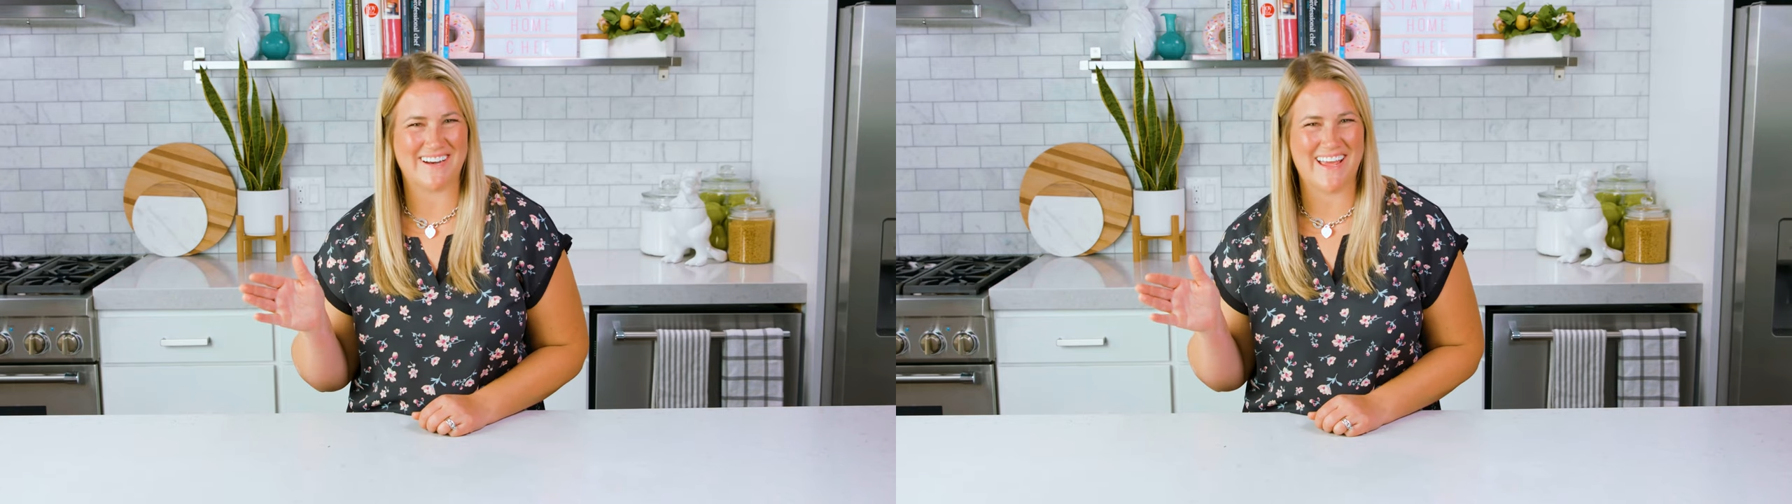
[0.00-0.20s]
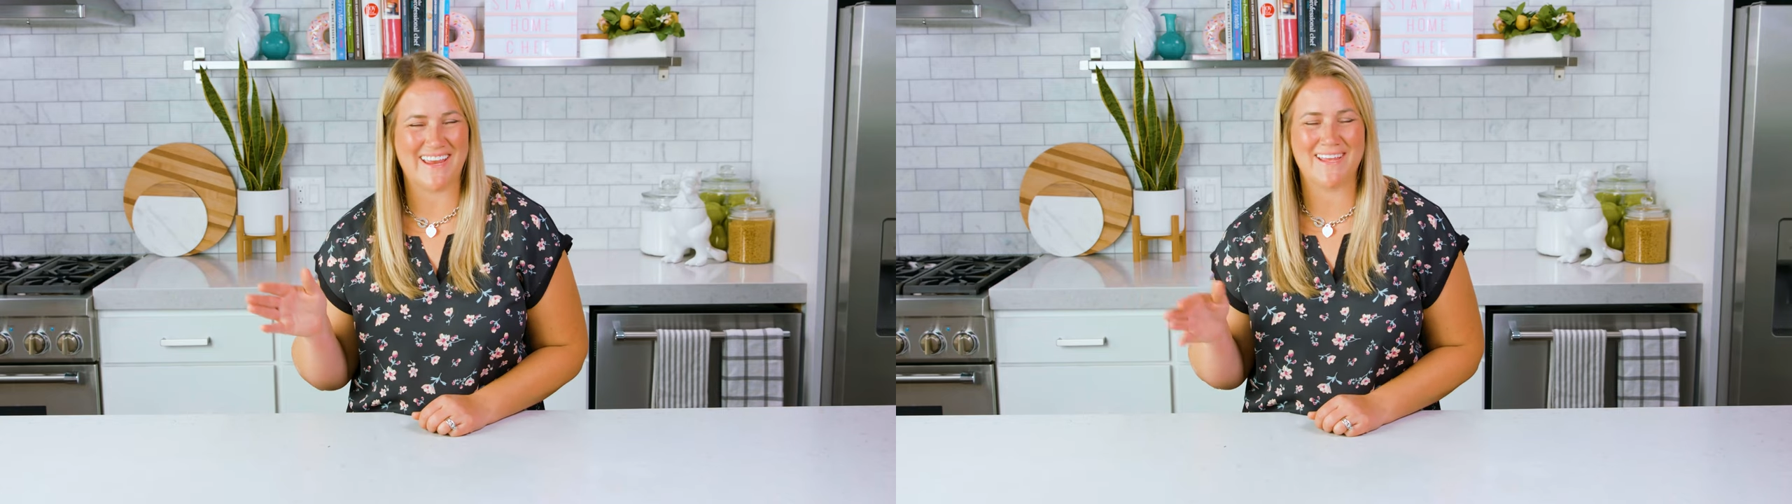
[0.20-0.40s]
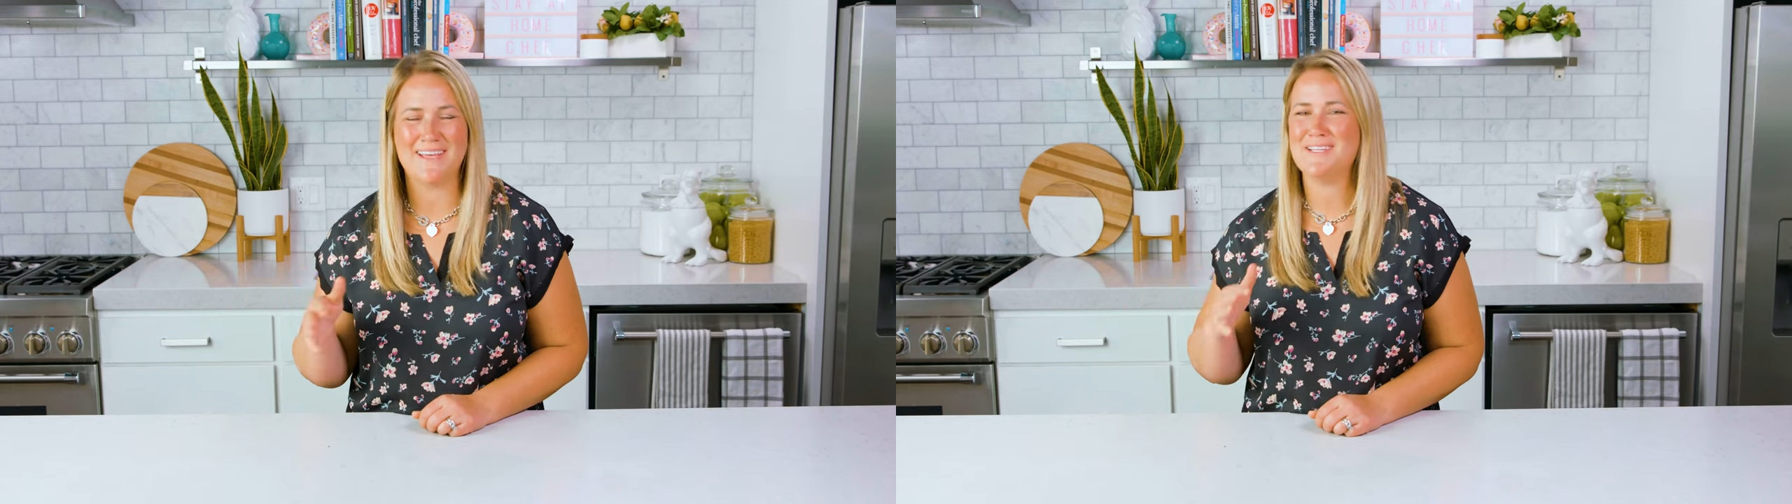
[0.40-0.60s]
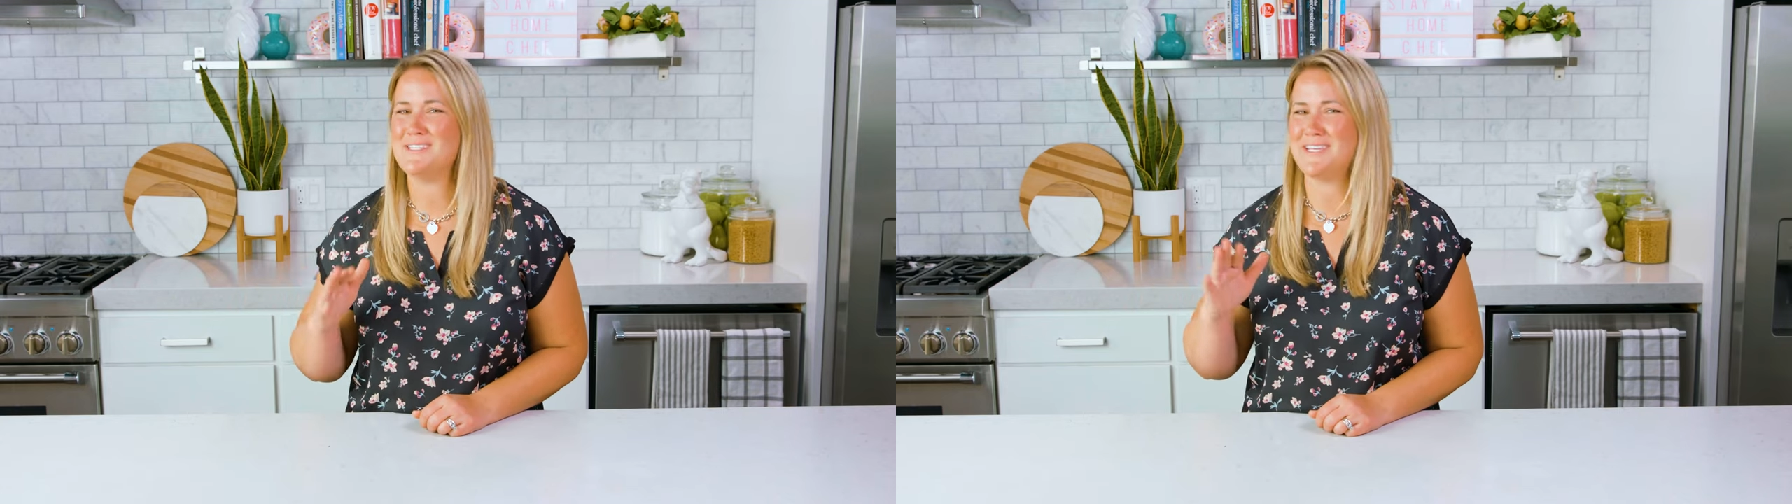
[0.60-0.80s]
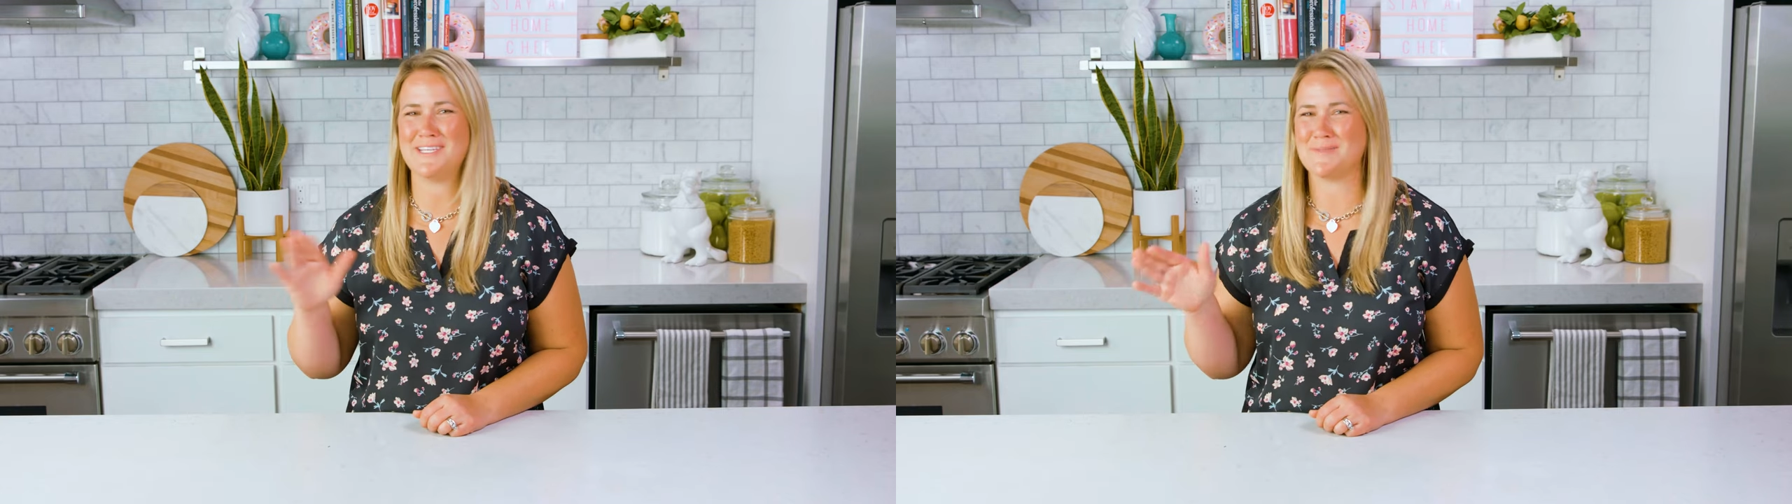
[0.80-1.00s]
right?
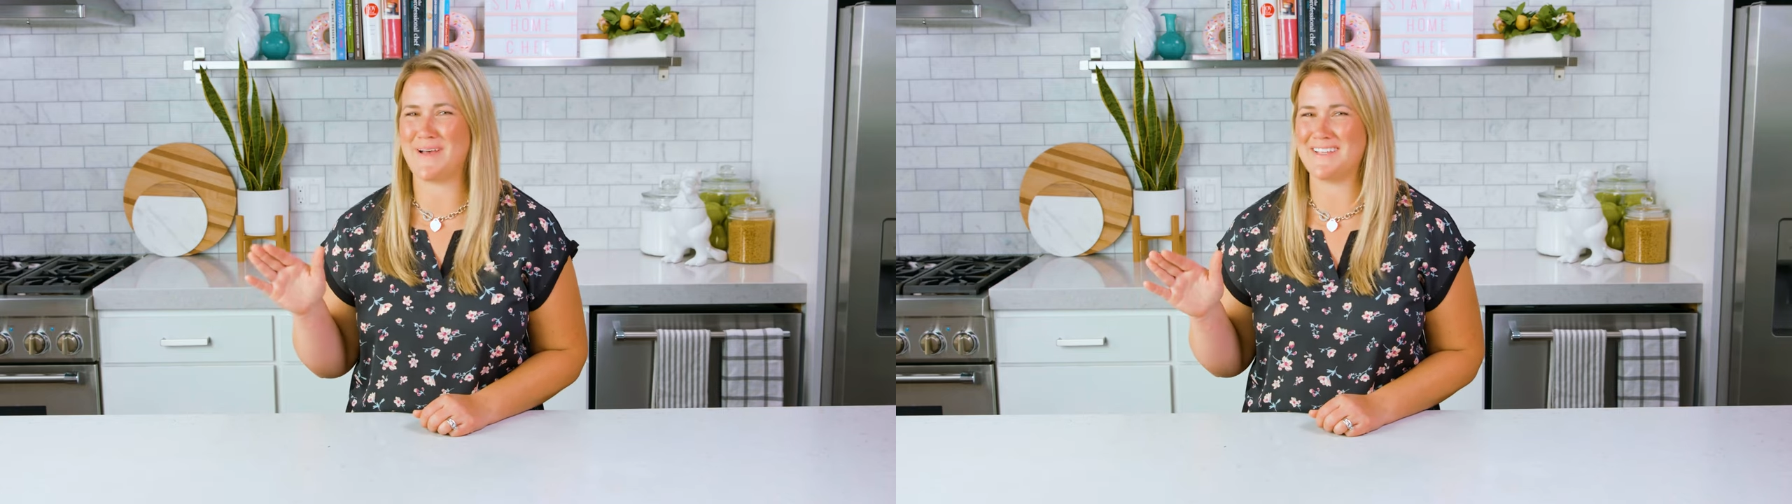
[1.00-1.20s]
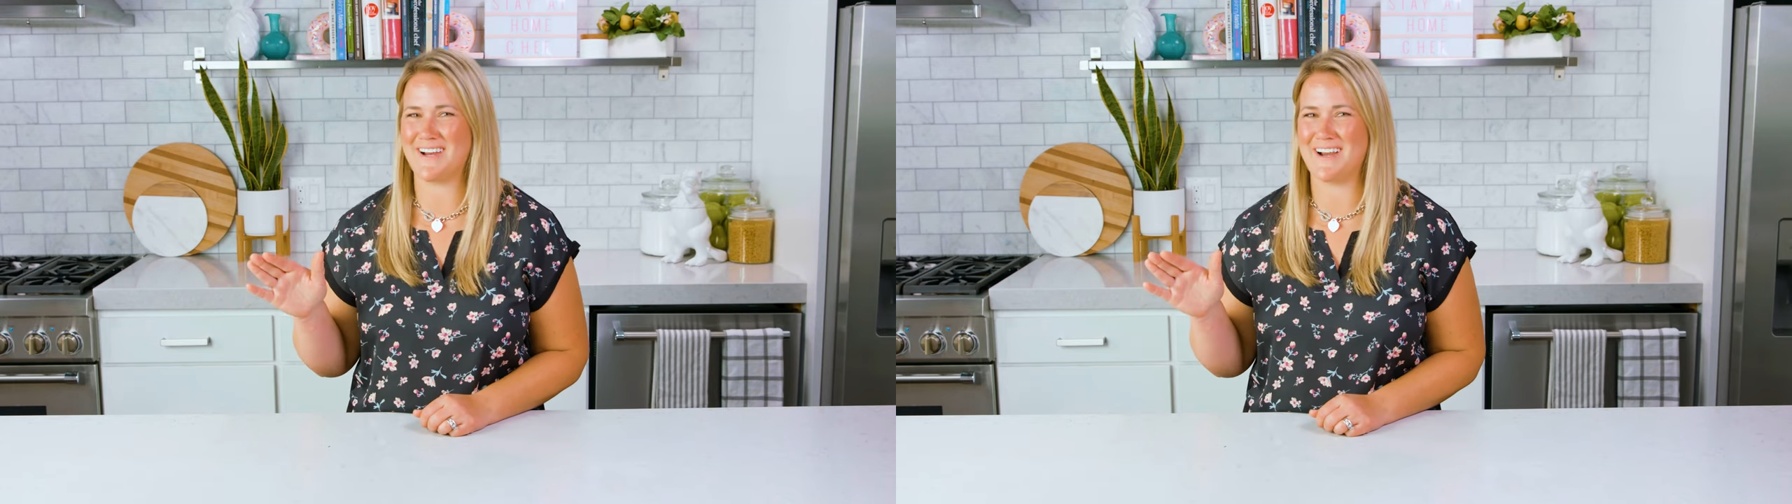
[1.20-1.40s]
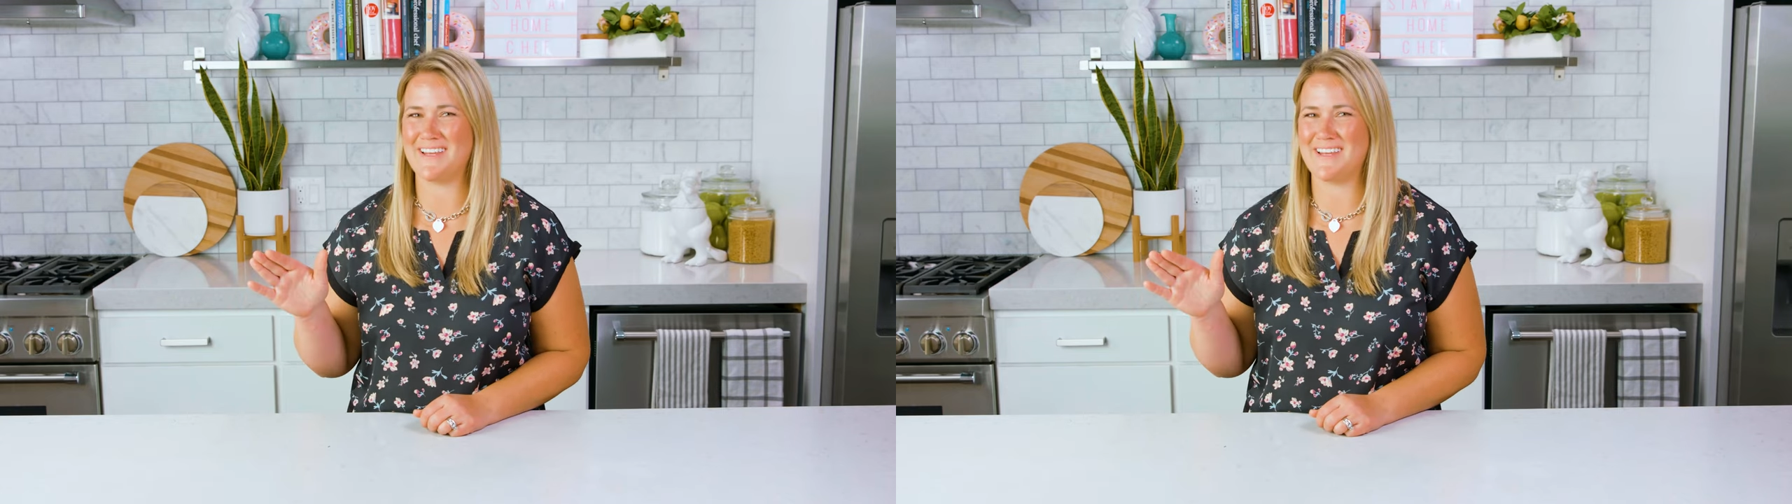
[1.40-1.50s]
Cheese balls aren't